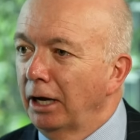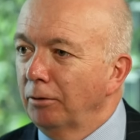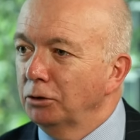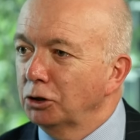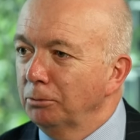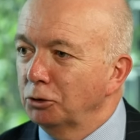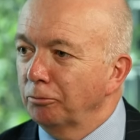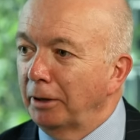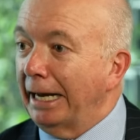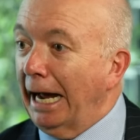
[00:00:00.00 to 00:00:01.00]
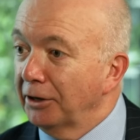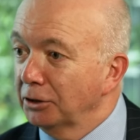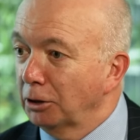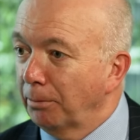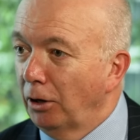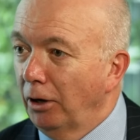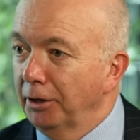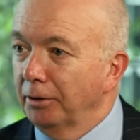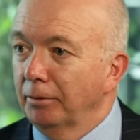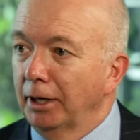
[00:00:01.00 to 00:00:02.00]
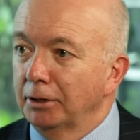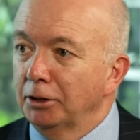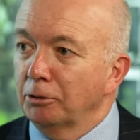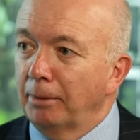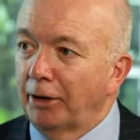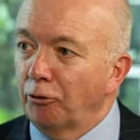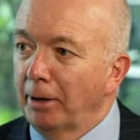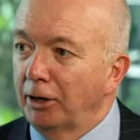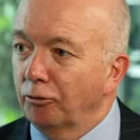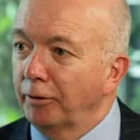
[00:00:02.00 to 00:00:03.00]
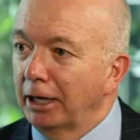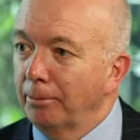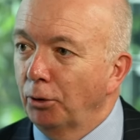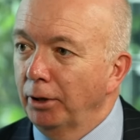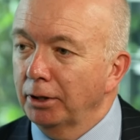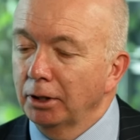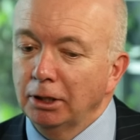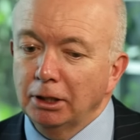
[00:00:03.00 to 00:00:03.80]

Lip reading: now in terms of being undersupplied, and demand remains fairly buoyant.